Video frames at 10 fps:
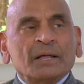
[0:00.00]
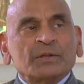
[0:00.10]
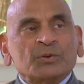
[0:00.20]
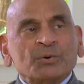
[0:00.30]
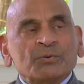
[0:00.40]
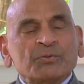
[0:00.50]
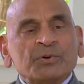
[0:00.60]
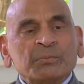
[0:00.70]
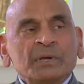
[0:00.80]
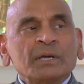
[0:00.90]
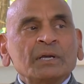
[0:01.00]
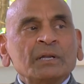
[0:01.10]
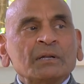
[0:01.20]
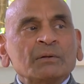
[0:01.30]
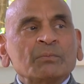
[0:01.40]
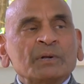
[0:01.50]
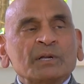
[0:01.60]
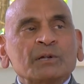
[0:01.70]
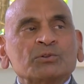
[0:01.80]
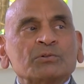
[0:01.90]
So for me,
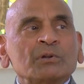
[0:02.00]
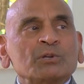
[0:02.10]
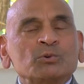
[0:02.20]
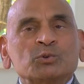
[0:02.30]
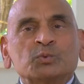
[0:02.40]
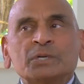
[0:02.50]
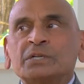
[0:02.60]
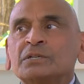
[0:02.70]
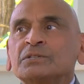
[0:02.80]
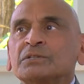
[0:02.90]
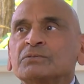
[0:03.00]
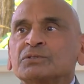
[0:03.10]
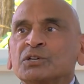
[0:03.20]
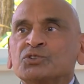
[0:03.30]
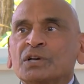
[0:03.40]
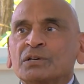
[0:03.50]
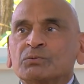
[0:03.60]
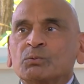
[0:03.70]
one can still use words such as,